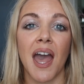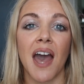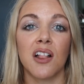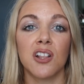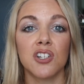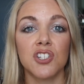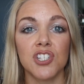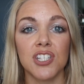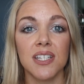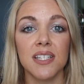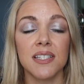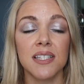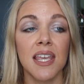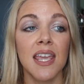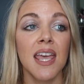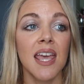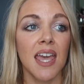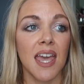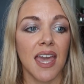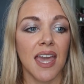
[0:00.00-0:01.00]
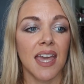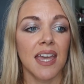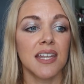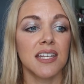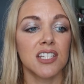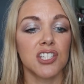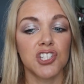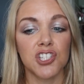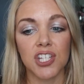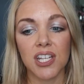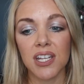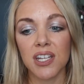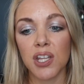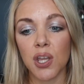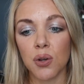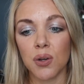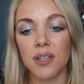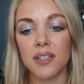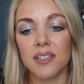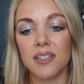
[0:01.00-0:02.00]
allergies and she
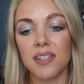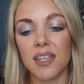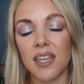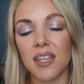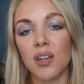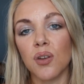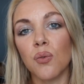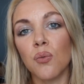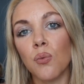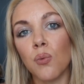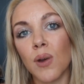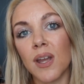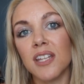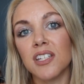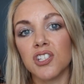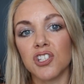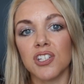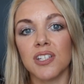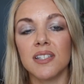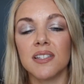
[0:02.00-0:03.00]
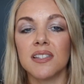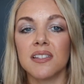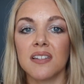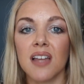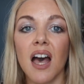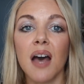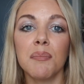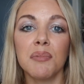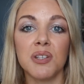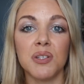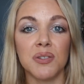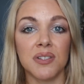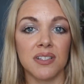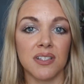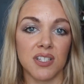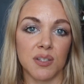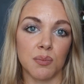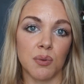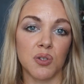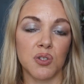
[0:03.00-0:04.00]
noticed that when she stopped using
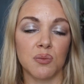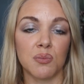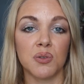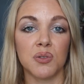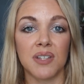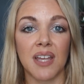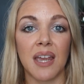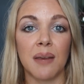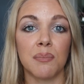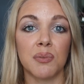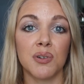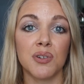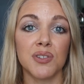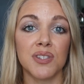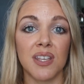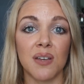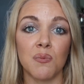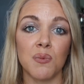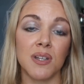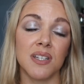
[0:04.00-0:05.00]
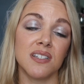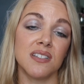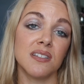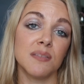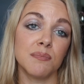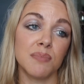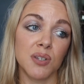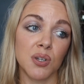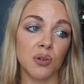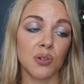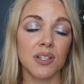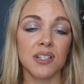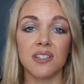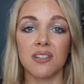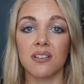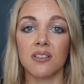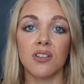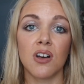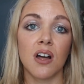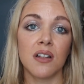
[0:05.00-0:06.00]
disposable diapers and went purely
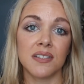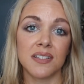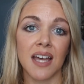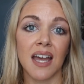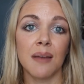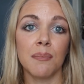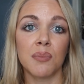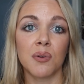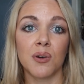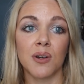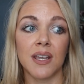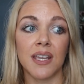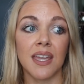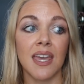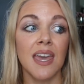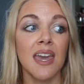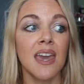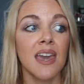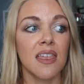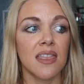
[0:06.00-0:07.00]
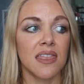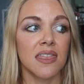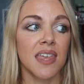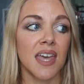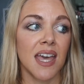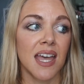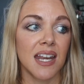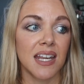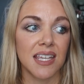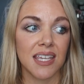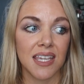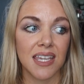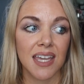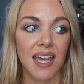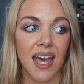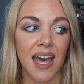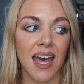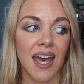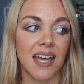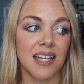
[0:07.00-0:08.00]
to cloth diapering, that he
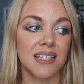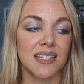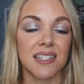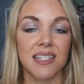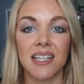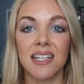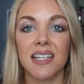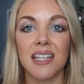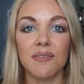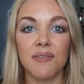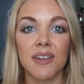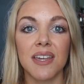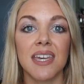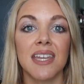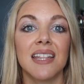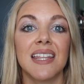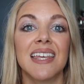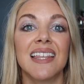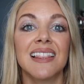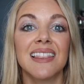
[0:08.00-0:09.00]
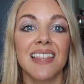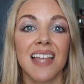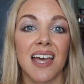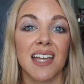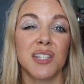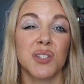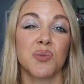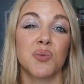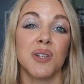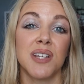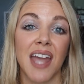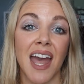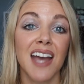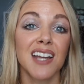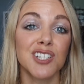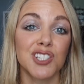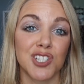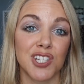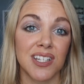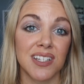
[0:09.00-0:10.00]
had significantly less
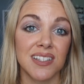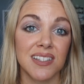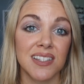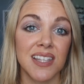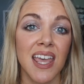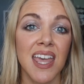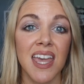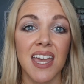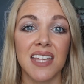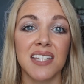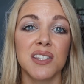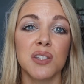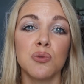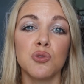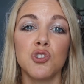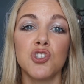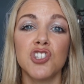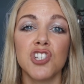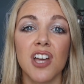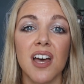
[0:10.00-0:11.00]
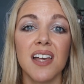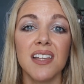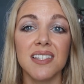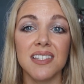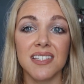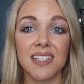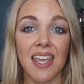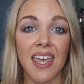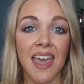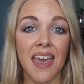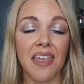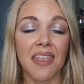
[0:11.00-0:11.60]
reactions. And so just